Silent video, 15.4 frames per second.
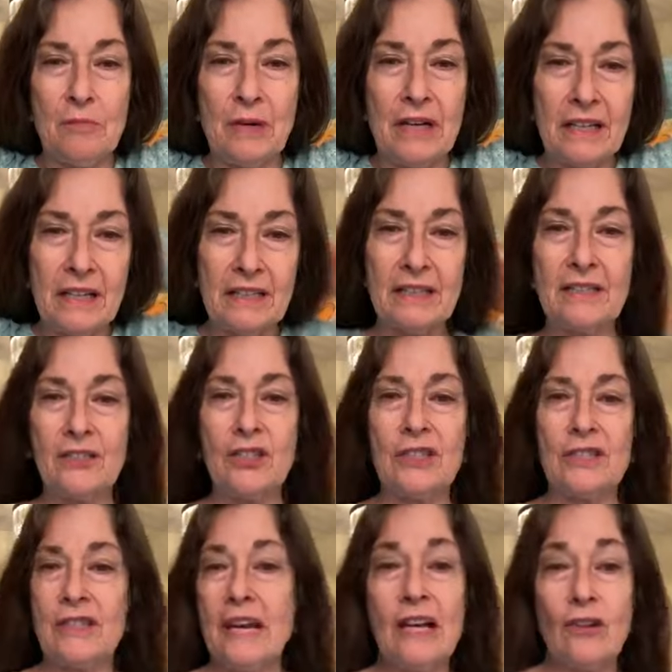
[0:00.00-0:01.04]
but it's
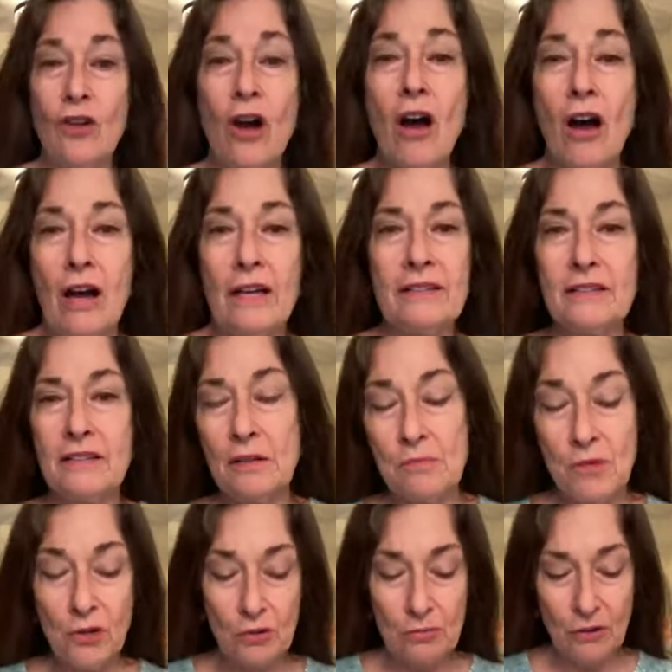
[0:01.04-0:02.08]
just a law. It's an
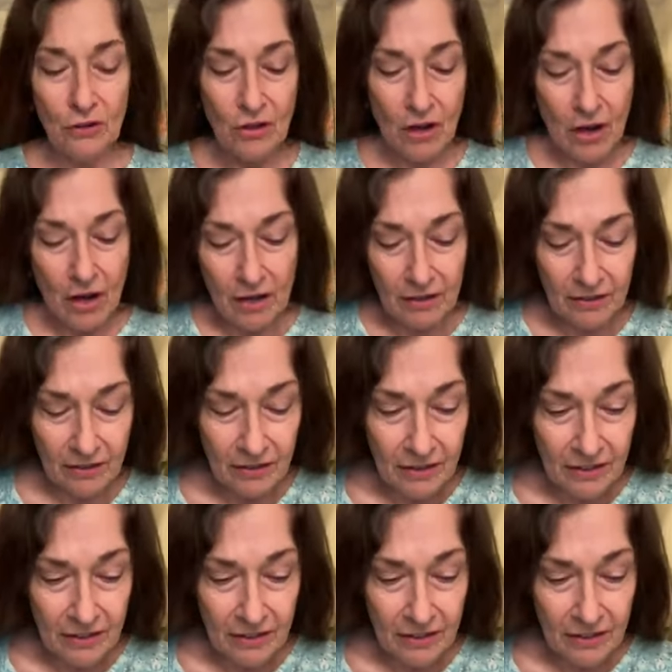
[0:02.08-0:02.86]
immutable law